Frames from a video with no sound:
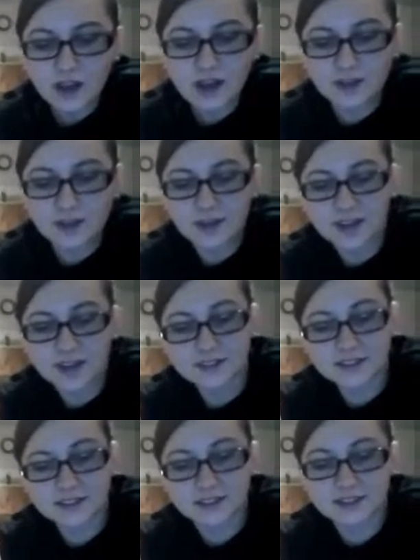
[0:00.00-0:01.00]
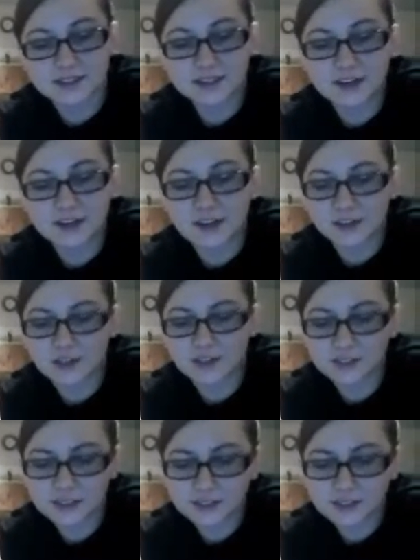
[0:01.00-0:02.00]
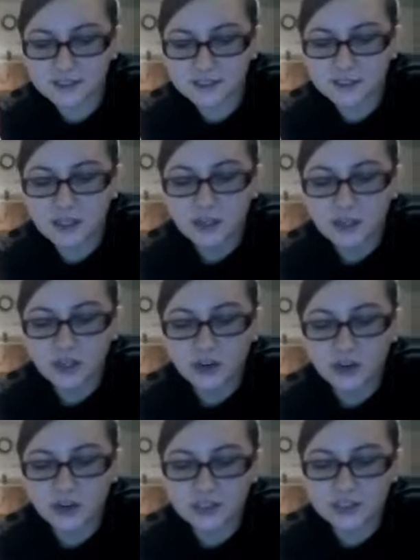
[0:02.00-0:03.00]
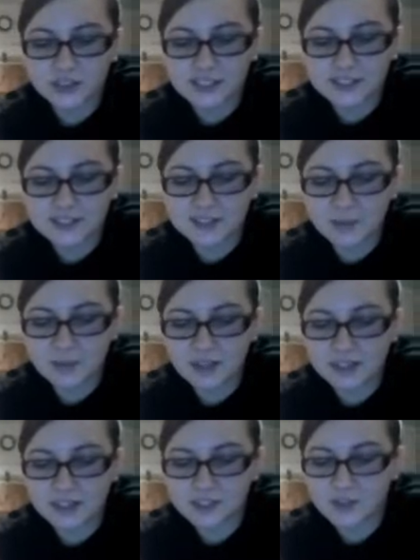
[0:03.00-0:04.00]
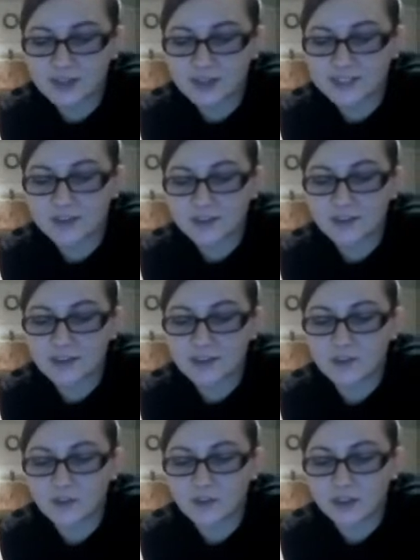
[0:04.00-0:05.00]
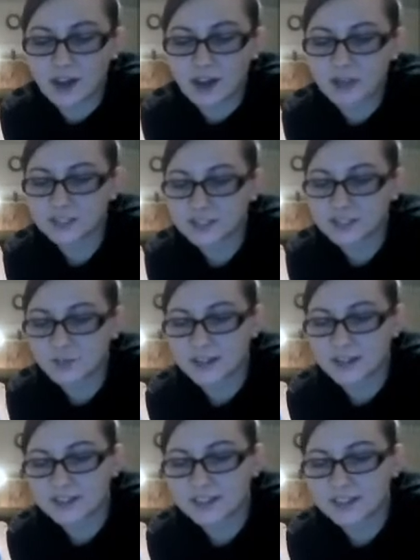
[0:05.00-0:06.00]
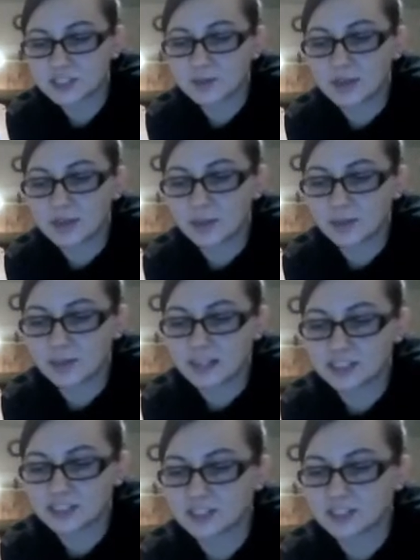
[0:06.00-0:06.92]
Next is stereognosis. You're going to assess the ability to identify a familiar object by touch and manipulation.